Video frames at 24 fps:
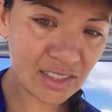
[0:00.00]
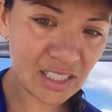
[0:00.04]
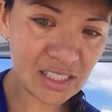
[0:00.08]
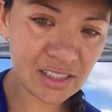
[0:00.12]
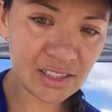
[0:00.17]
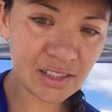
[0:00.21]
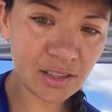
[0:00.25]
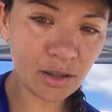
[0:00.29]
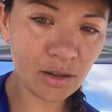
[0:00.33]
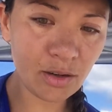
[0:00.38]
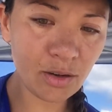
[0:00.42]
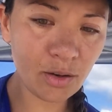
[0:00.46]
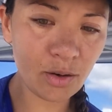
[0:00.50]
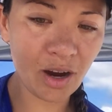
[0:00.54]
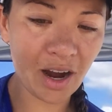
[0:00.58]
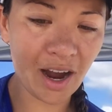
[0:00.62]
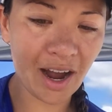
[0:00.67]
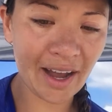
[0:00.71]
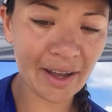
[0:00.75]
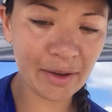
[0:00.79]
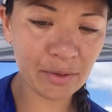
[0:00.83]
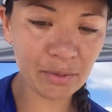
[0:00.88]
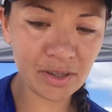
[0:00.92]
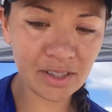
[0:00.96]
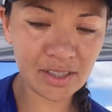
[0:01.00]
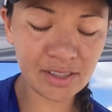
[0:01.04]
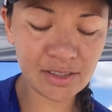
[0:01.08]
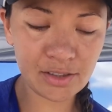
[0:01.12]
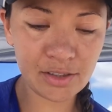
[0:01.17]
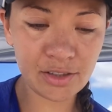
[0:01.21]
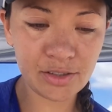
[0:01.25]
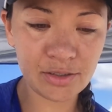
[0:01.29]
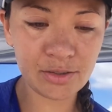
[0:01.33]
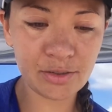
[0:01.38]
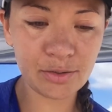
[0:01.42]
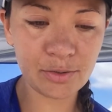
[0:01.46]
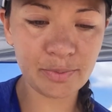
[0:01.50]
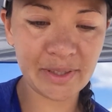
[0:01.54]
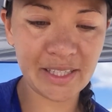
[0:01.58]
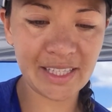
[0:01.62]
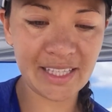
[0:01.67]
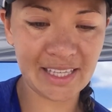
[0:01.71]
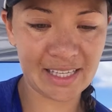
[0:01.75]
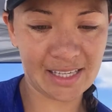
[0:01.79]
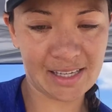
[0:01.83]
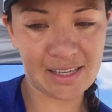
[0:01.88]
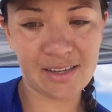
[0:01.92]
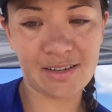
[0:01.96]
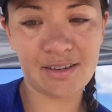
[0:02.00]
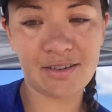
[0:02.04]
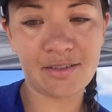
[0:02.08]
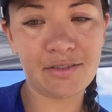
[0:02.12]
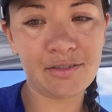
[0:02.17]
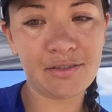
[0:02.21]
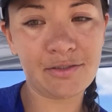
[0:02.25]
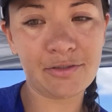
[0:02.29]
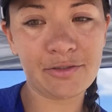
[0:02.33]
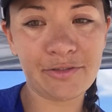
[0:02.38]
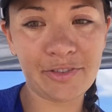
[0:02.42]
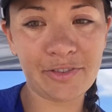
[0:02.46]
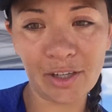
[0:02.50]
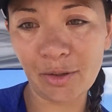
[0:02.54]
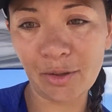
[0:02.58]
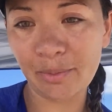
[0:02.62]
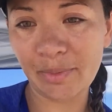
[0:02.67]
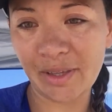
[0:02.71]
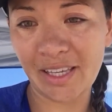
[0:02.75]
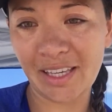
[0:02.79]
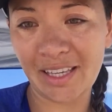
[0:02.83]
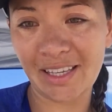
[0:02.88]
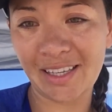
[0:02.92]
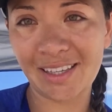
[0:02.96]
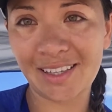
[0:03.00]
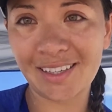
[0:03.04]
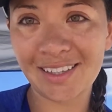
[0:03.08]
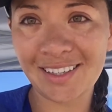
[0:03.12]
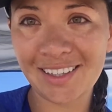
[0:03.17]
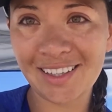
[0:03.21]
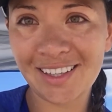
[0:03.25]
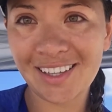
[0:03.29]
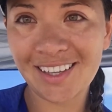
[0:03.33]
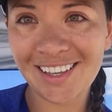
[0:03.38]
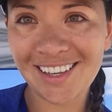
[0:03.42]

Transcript: so I want to begin filming